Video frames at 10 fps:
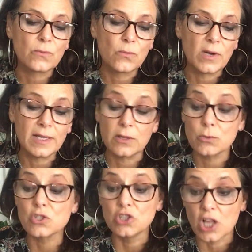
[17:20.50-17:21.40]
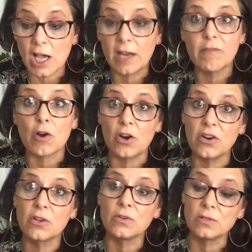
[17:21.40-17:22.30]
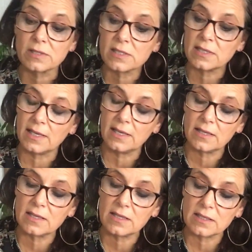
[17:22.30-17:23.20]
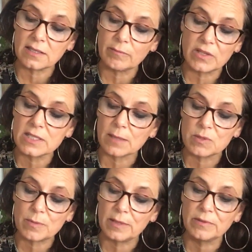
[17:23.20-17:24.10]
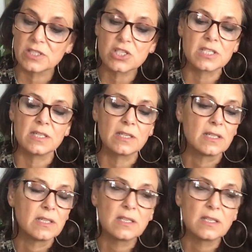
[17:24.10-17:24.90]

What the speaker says: one. There's a lot of articles that the Times published in